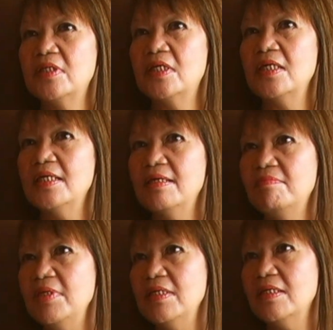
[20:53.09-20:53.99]
early
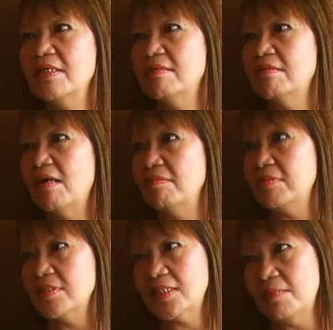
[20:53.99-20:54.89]
evening, like
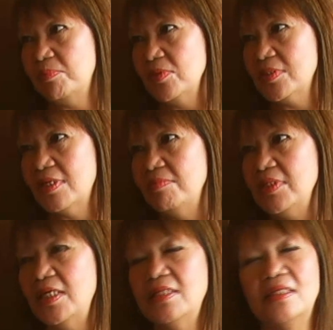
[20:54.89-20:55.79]
after supper,
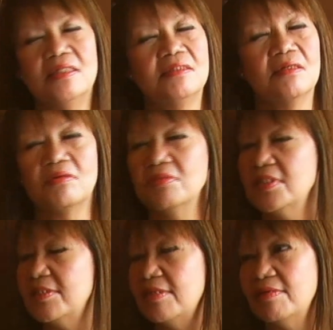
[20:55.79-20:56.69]
7, 8, it's
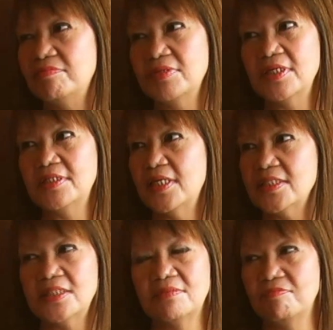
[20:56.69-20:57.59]
always tough. Okay, it
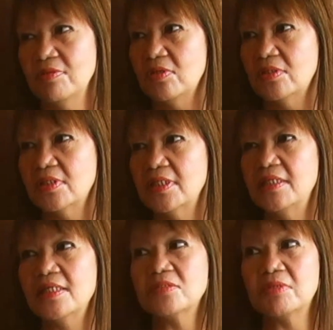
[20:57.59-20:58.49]
doesn't flow,
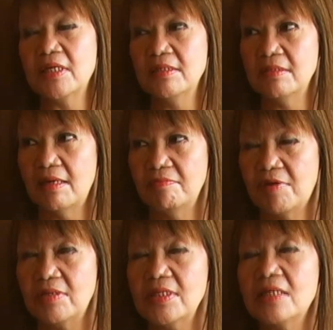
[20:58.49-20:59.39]
and that's what I
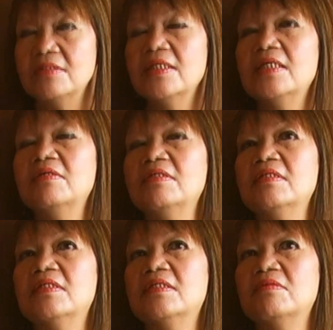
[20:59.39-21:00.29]
found out
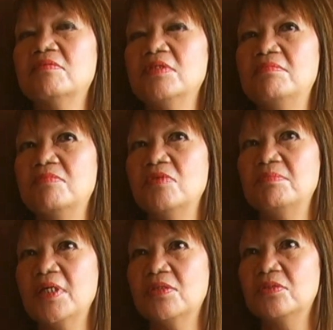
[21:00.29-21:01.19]
with
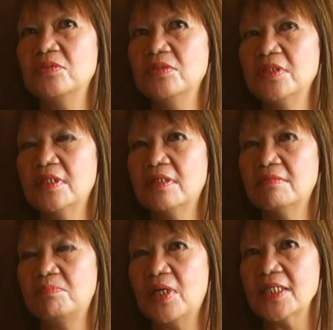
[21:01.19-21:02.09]
my own
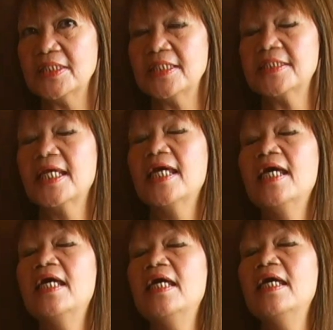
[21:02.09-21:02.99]
process.
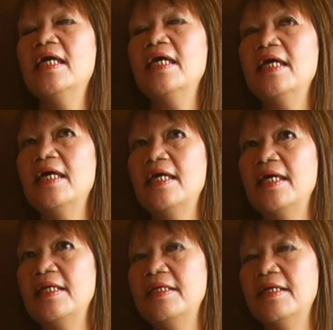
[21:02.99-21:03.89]

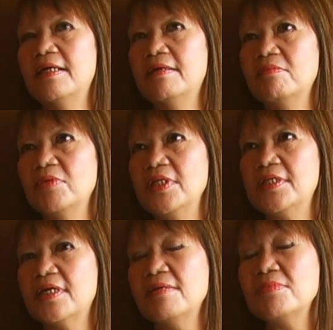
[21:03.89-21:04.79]
And when
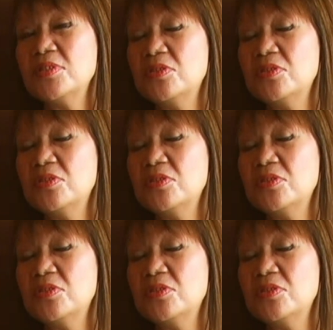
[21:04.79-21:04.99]
it comes